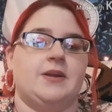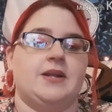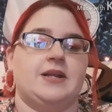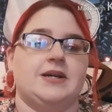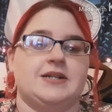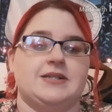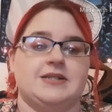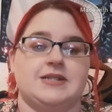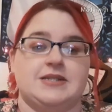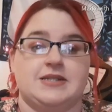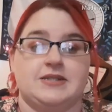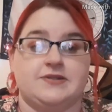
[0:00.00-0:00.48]
And
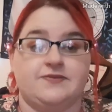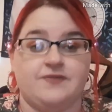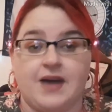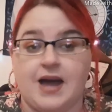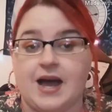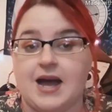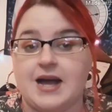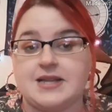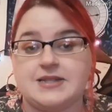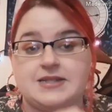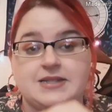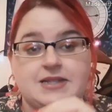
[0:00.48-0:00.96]
because it's
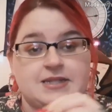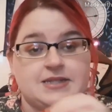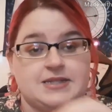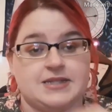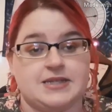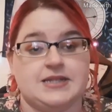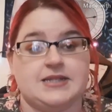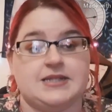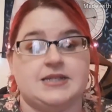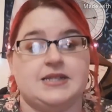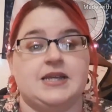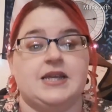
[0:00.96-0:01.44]
fast, it's
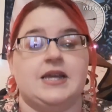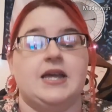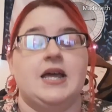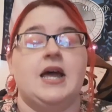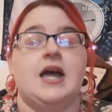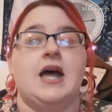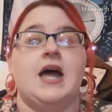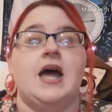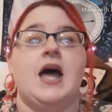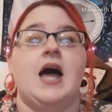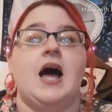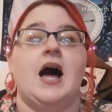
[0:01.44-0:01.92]
easy.
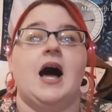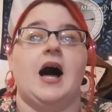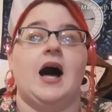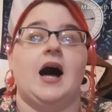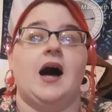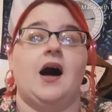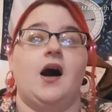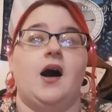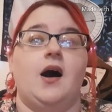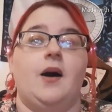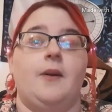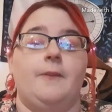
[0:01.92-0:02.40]

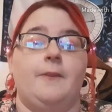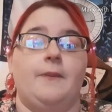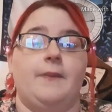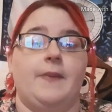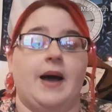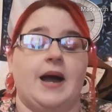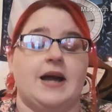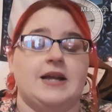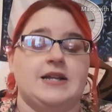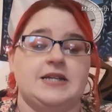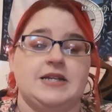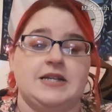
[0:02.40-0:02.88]
Um,
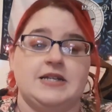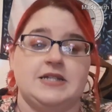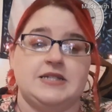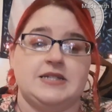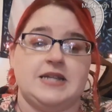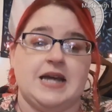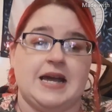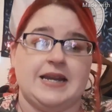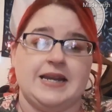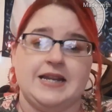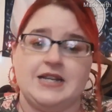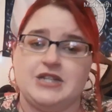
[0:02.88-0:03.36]
I need
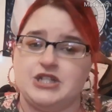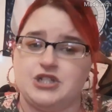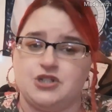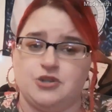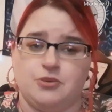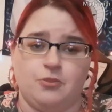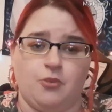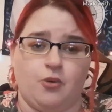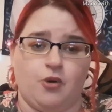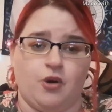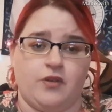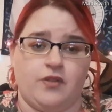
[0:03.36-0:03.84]
I need to
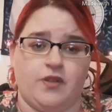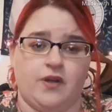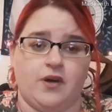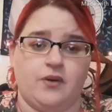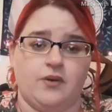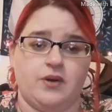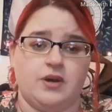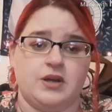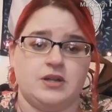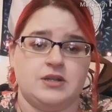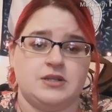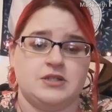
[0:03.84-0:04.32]
do more
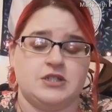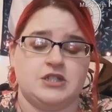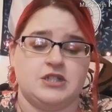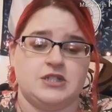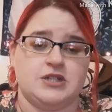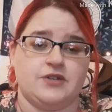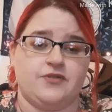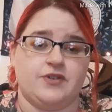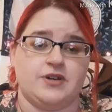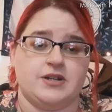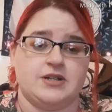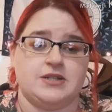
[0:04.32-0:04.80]
though
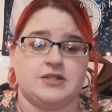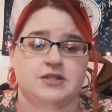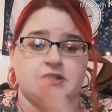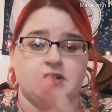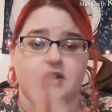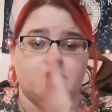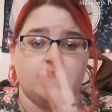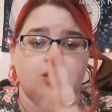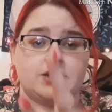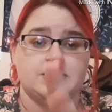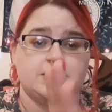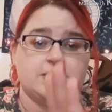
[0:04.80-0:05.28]
different
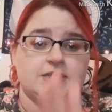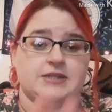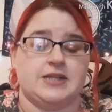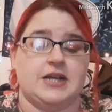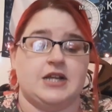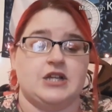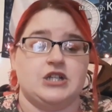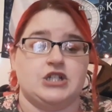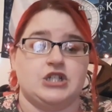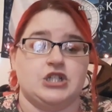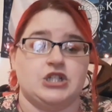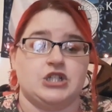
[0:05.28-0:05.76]
looks because
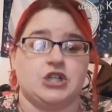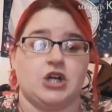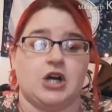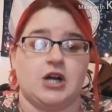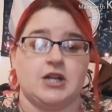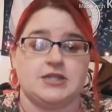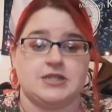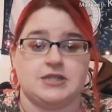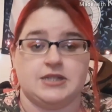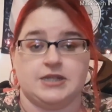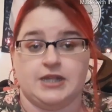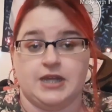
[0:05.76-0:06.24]
I just
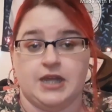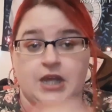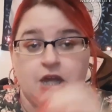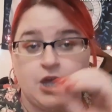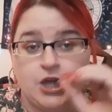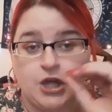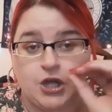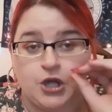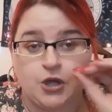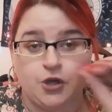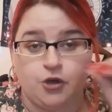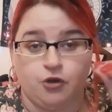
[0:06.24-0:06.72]
constantly
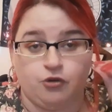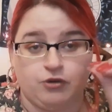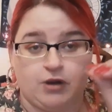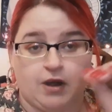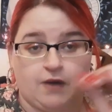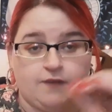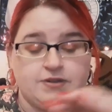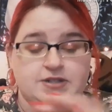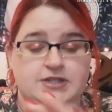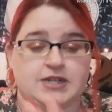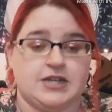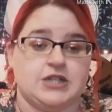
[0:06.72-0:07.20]

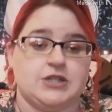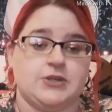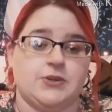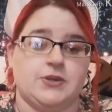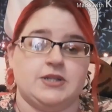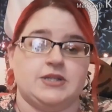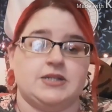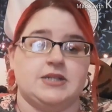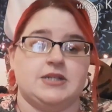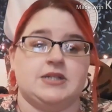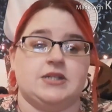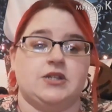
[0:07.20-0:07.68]
gravitate
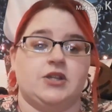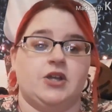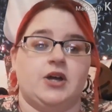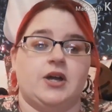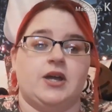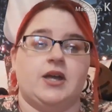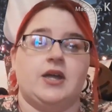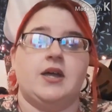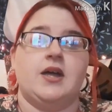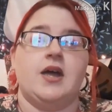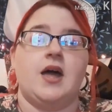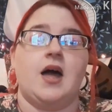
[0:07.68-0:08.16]
towards this
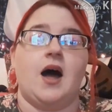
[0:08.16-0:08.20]
look.